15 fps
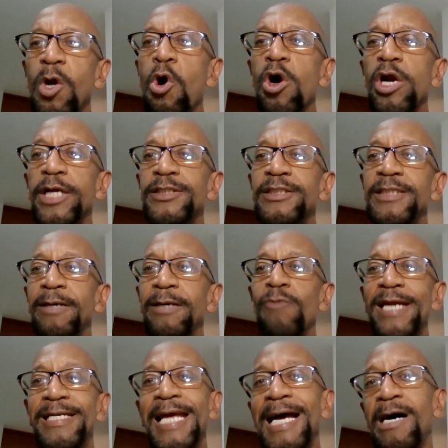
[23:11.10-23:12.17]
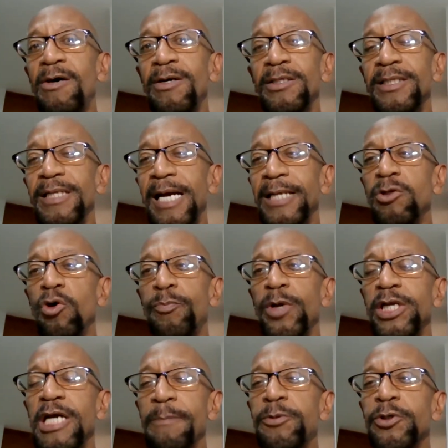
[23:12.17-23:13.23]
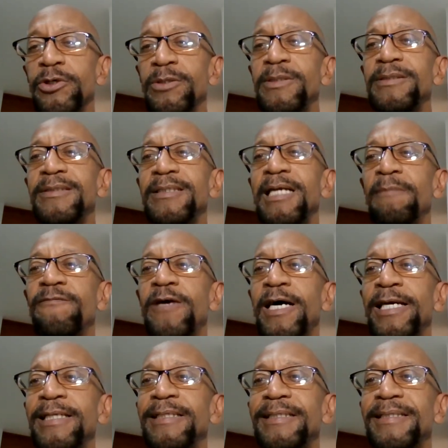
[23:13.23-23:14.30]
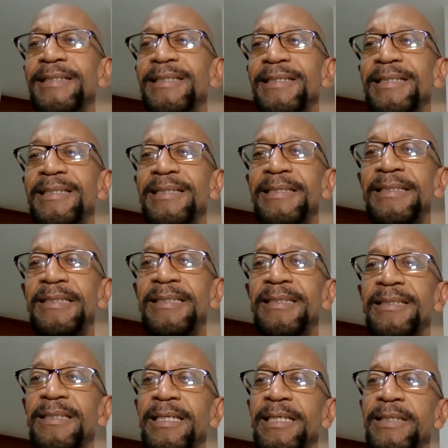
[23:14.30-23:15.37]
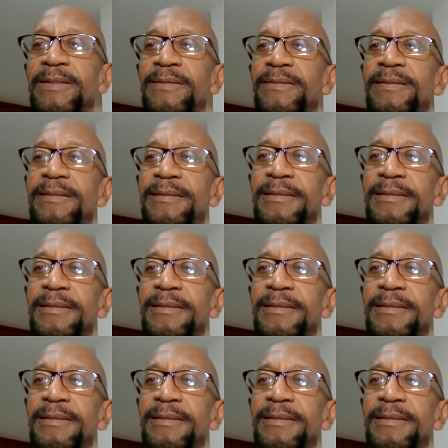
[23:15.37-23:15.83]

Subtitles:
Or like I said, right now, I do a prenuptial and I'm fine. I